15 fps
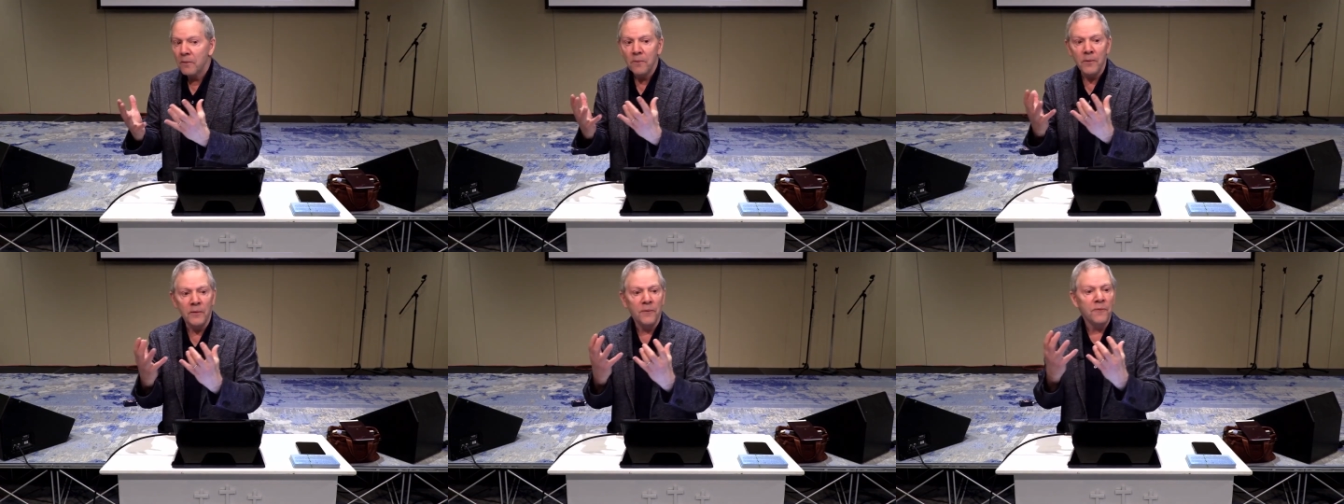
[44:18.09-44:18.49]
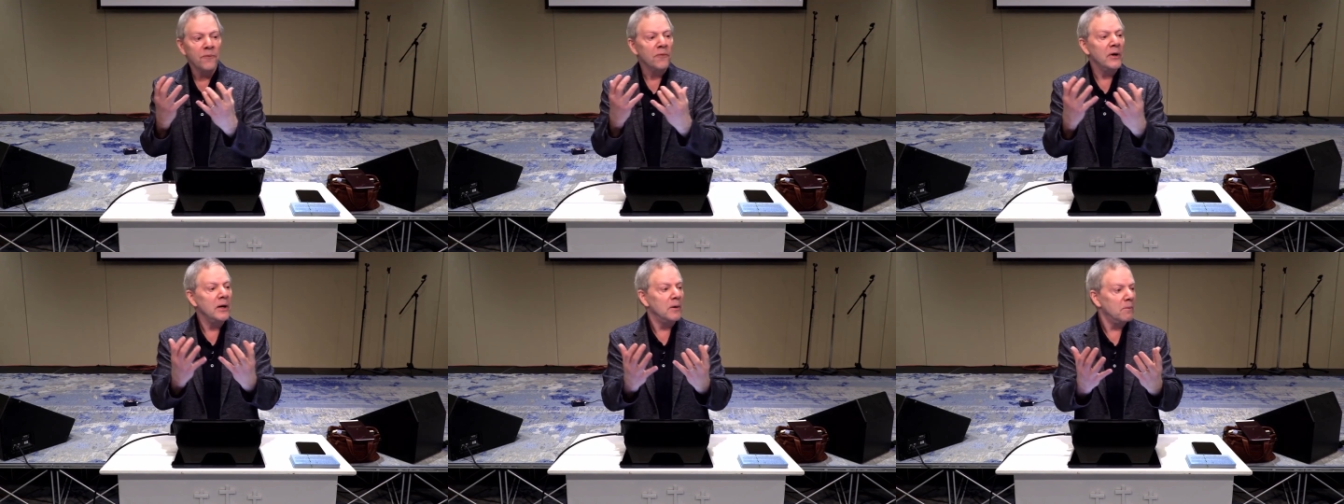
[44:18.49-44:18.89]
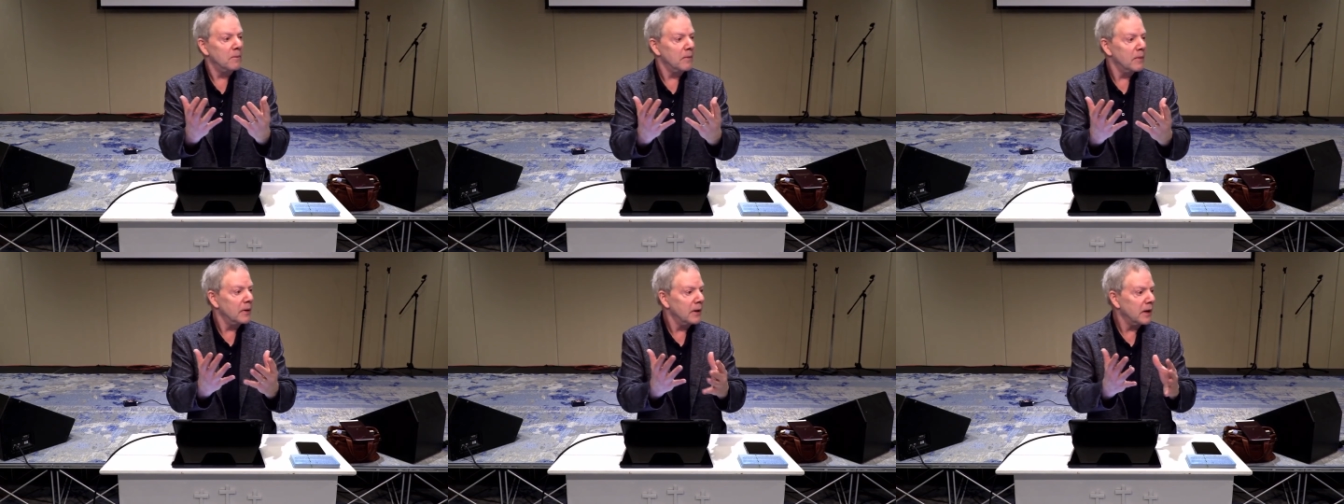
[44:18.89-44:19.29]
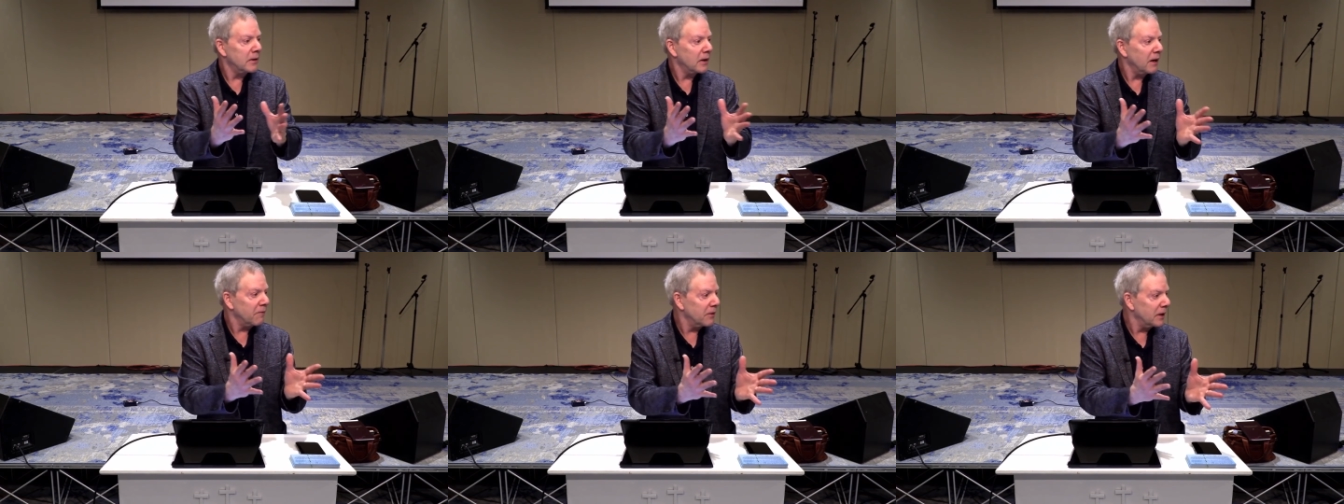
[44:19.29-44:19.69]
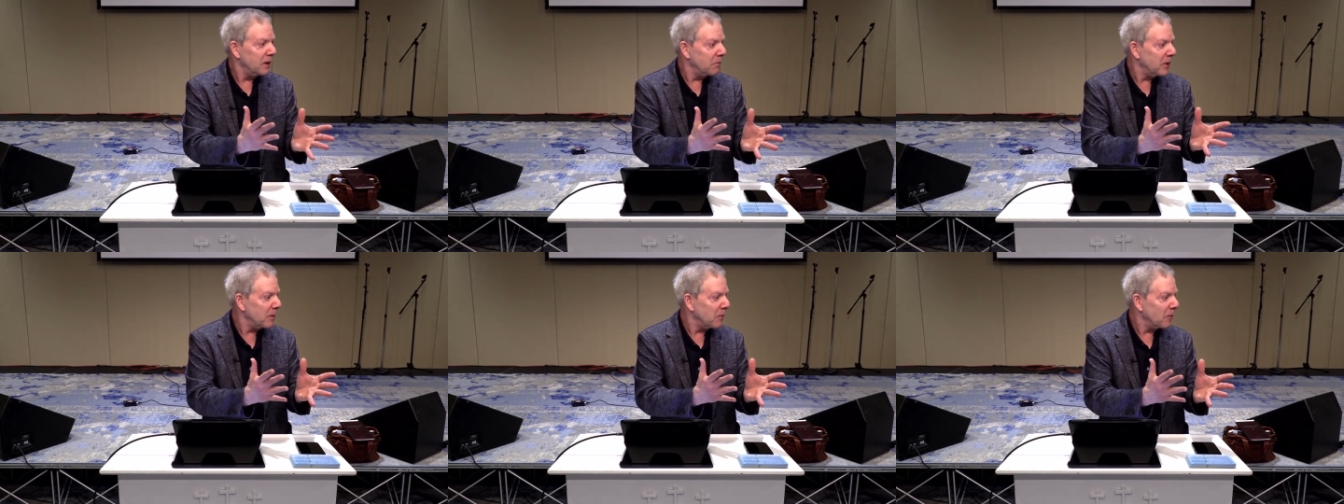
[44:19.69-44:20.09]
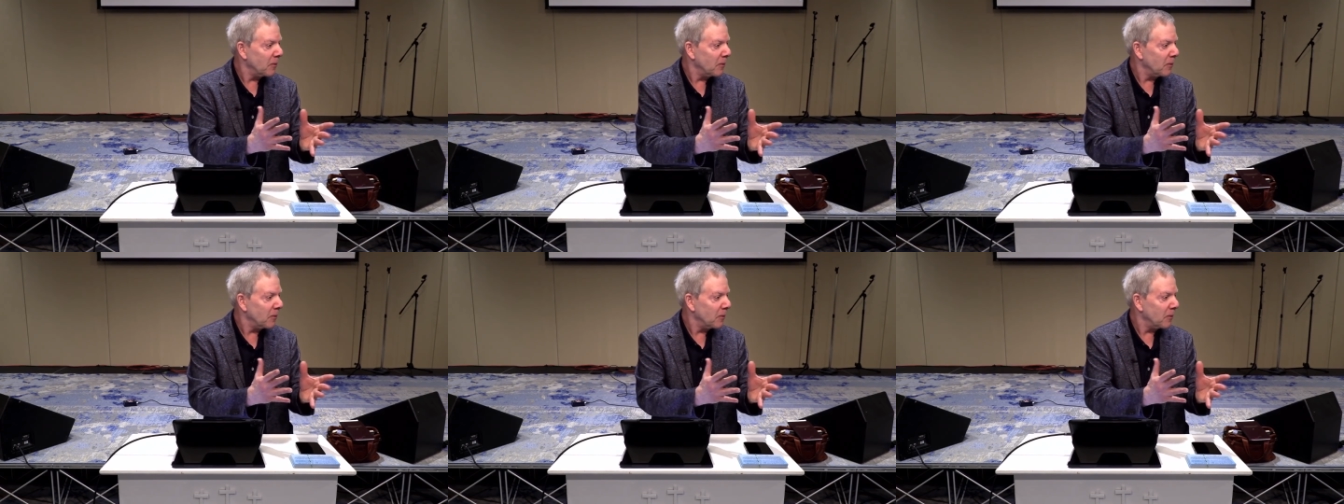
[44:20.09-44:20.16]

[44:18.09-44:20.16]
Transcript: with freedom as I see people.